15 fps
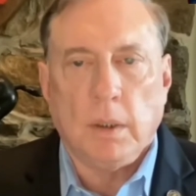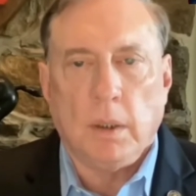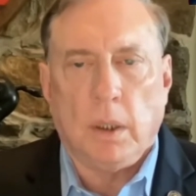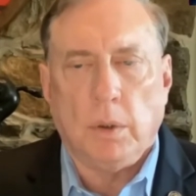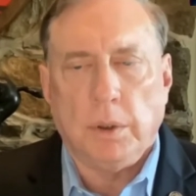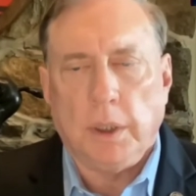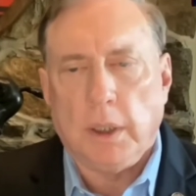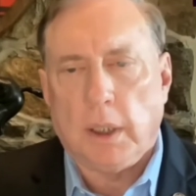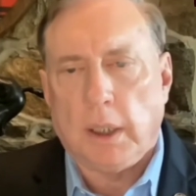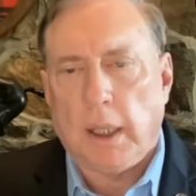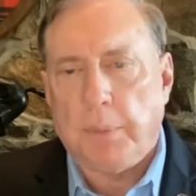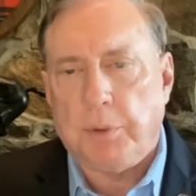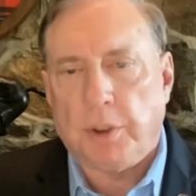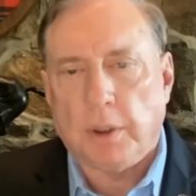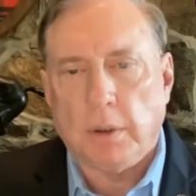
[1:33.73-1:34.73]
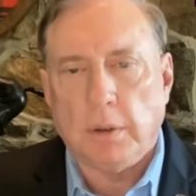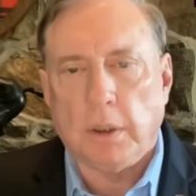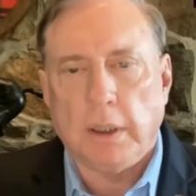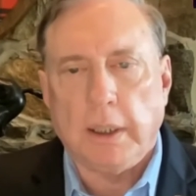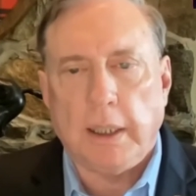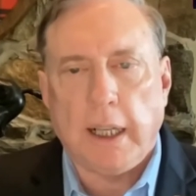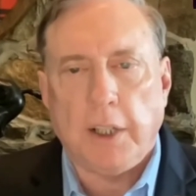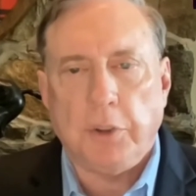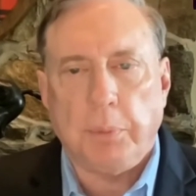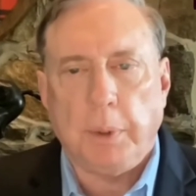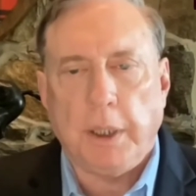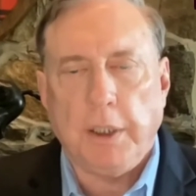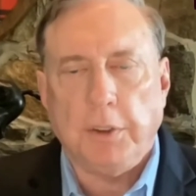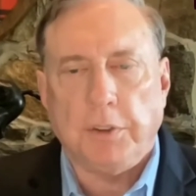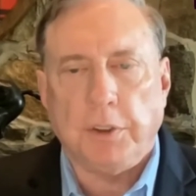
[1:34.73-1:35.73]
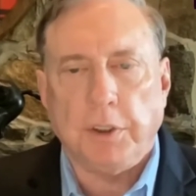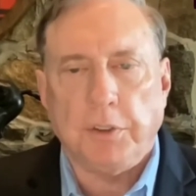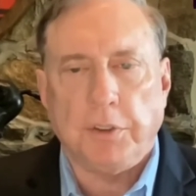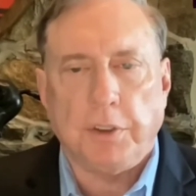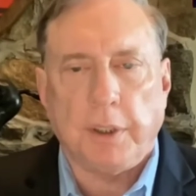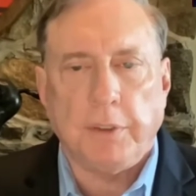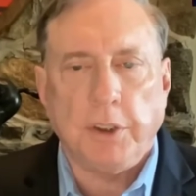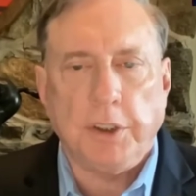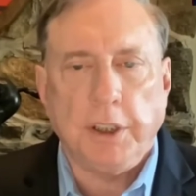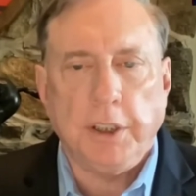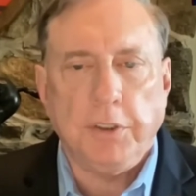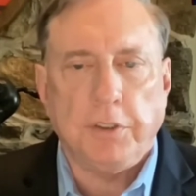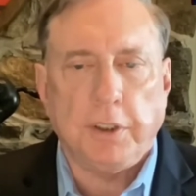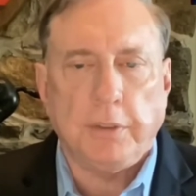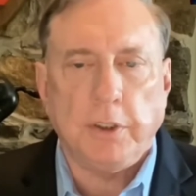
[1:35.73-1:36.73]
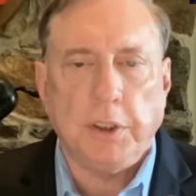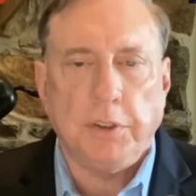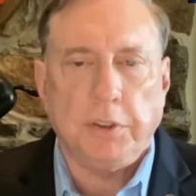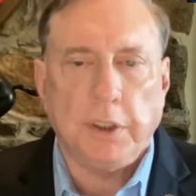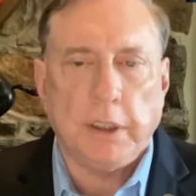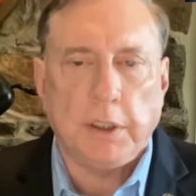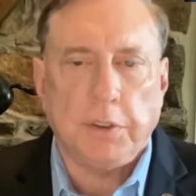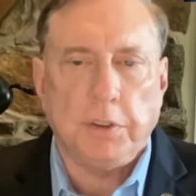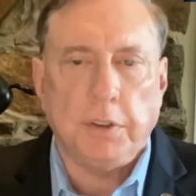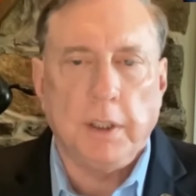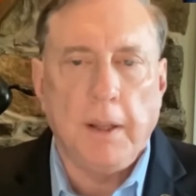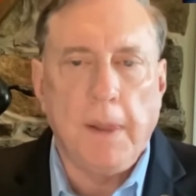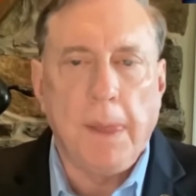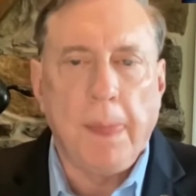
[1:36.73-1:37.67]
Oh, yeah, absolutely. It has been since 1776.